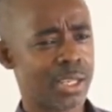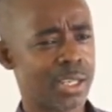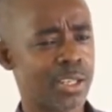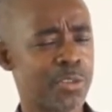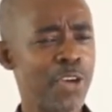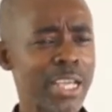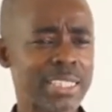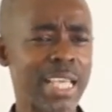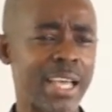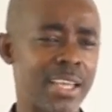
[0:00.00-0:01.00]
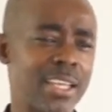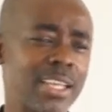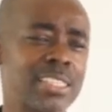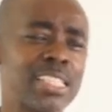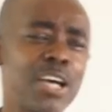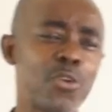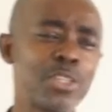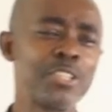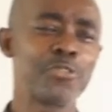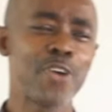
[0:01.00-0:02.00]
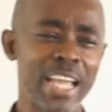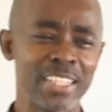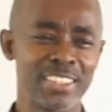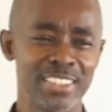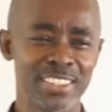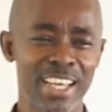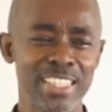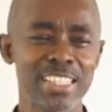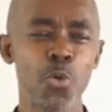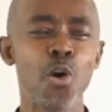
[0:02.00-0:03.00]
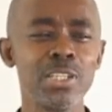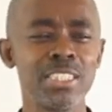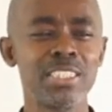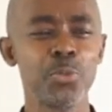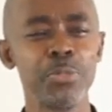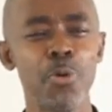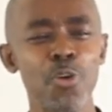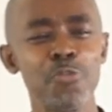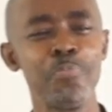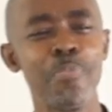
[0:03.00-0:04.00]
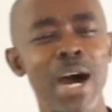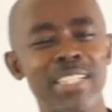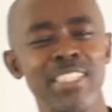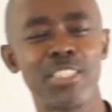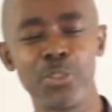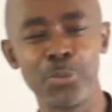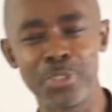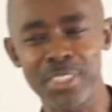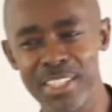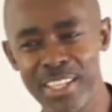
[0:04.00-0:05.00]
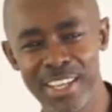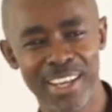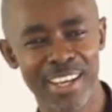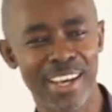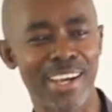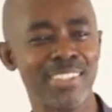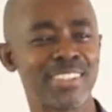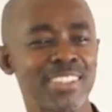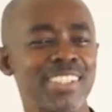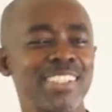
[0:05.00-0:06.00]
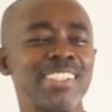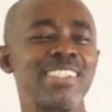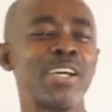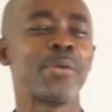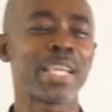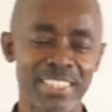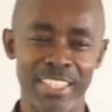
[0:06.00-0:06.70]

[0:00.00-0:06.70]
Vector is therefore defined as a quantity with both magnitude and direction.